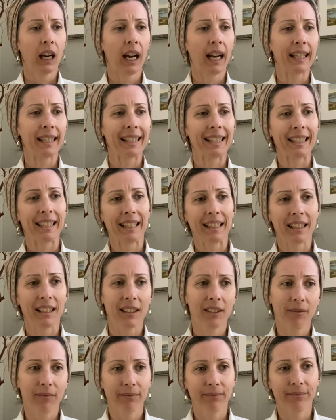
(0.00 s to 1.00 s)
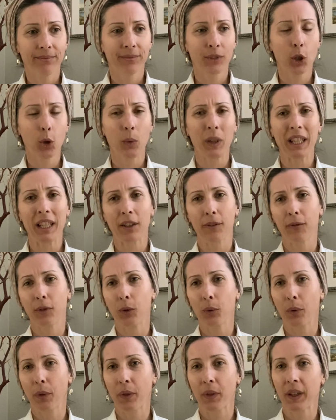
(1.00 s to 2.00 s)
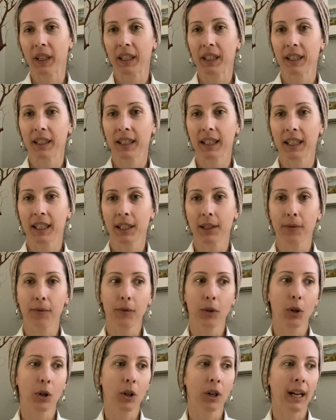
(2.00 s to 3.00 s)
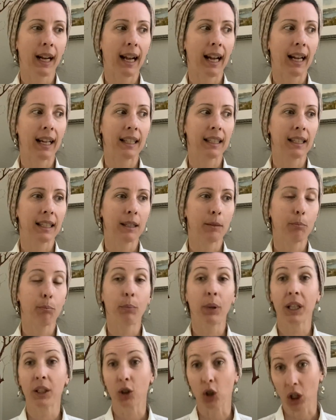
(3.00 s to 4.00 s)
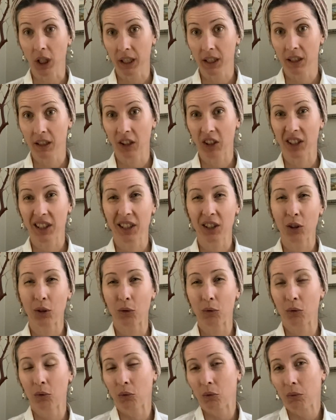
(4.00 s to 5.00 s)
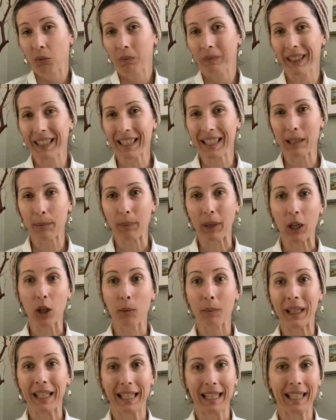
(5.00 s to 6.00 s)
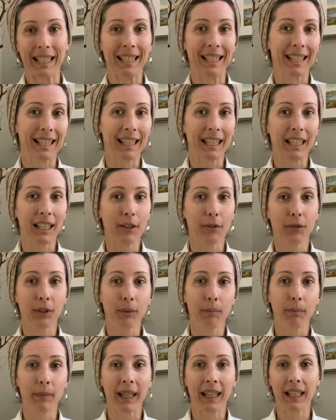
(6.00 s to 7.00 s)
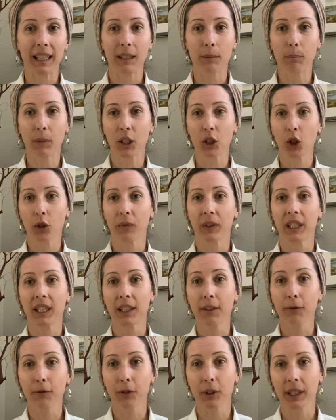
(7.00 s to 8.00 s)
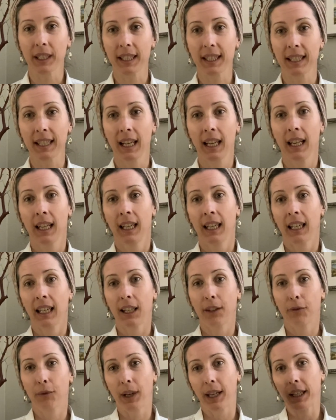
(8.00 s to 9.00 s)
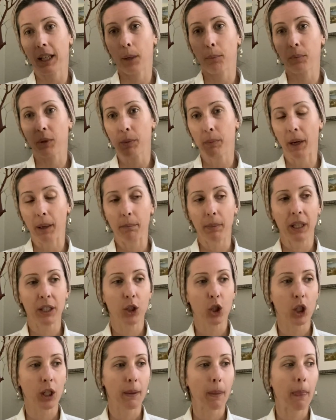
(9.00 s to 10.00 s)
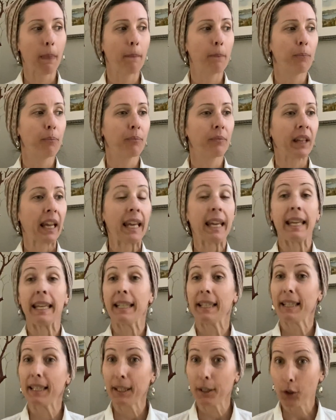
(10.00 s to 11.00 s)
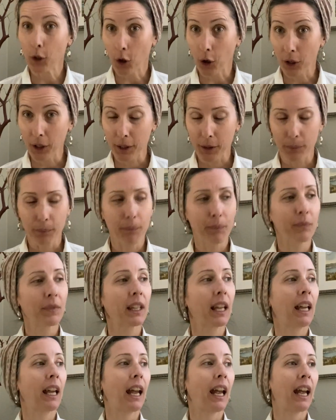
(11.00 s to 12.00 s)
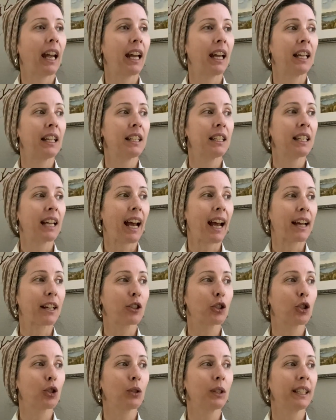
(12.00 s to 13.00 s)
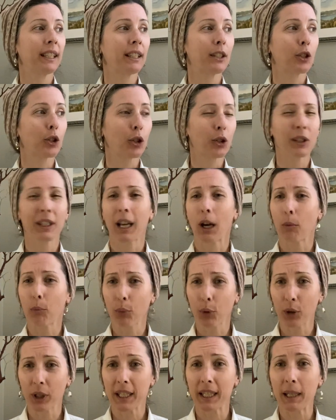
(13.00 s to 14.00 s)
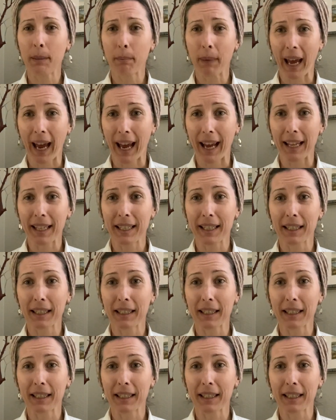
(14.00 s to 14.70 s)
I did tweak a few things as far as budget just to experiment and see if it made much of a difference if I upped my budget. It did not, and actually it turned out pretty bad